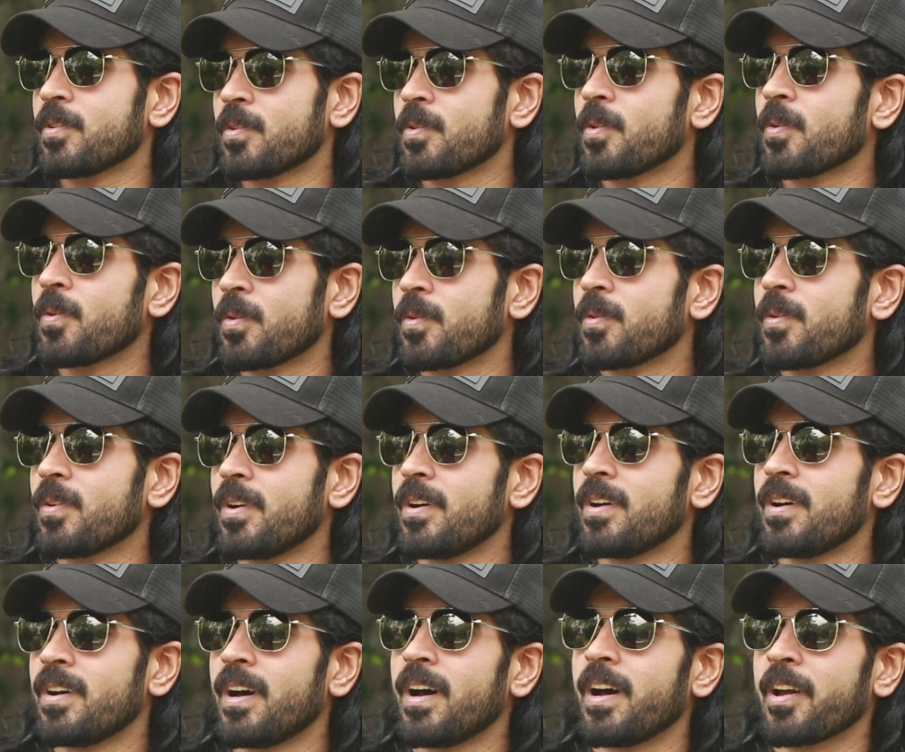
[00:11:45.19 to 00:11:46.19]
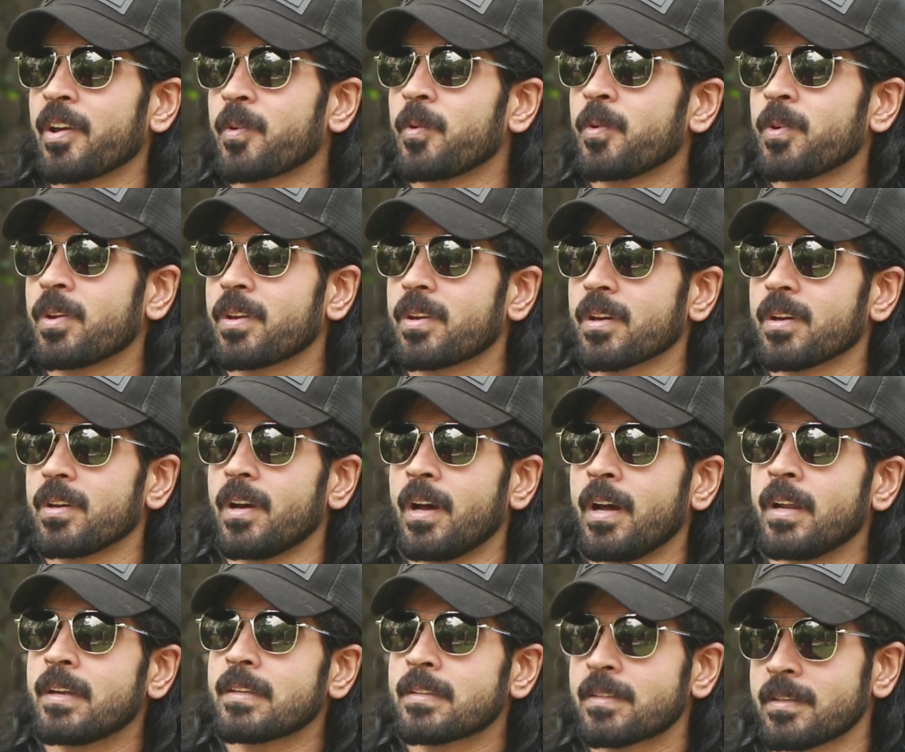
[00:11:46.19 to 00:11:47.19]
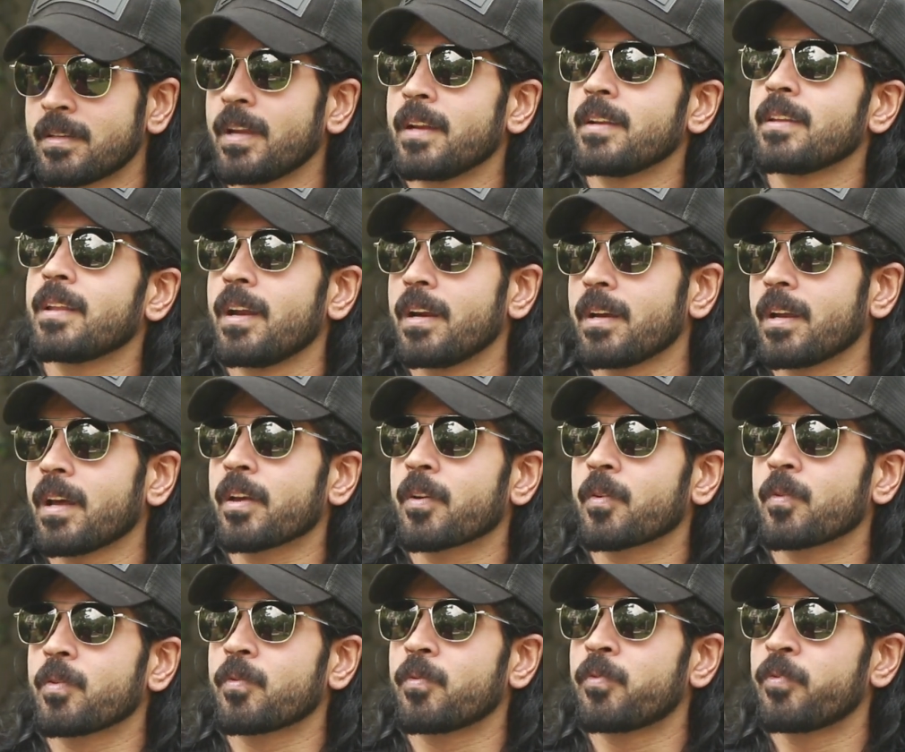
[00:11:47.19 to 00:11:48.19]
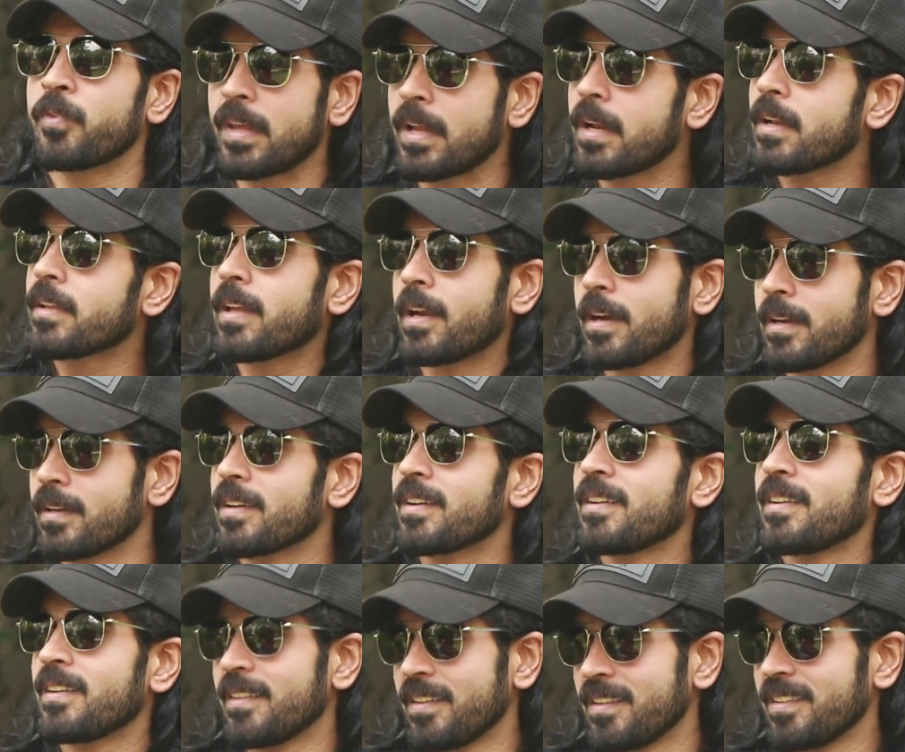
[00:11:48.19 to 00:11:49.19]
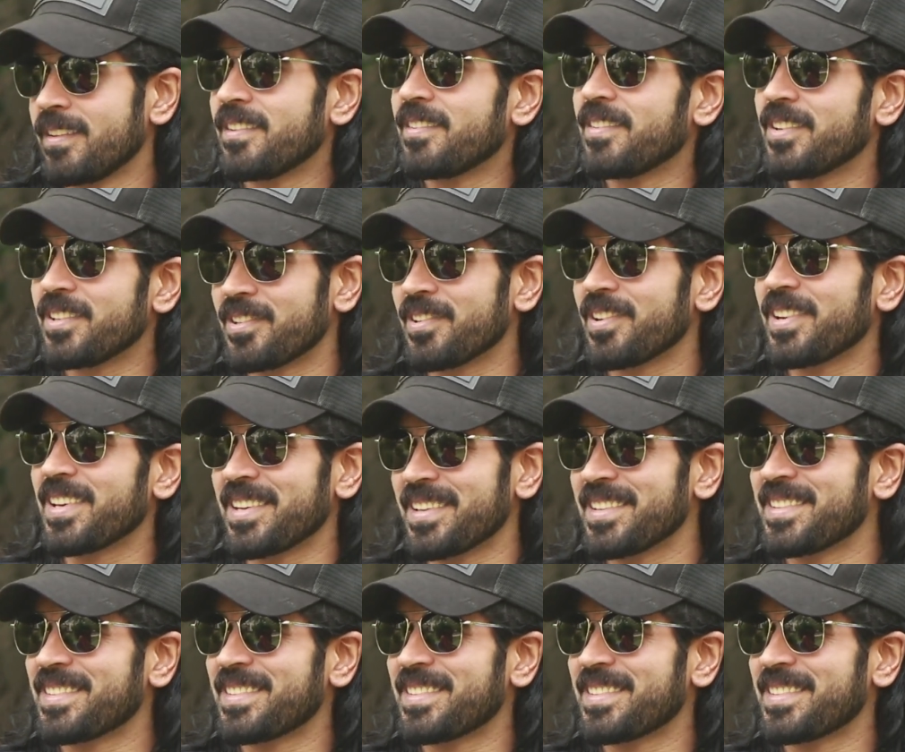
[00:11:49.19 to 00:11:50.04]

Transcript: So I could understand that, I could feel that eventually.